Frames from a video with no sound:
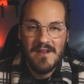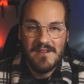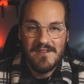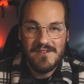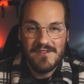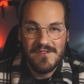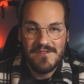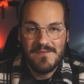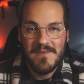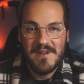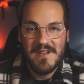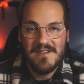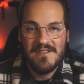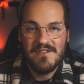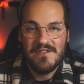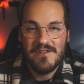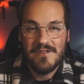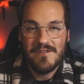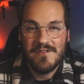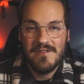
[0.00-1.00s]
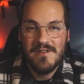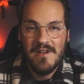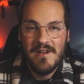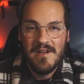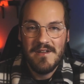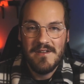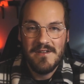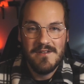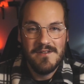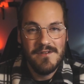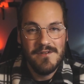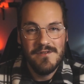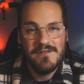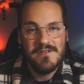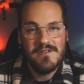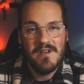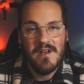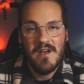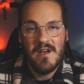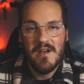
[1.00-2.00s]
Just make sure you use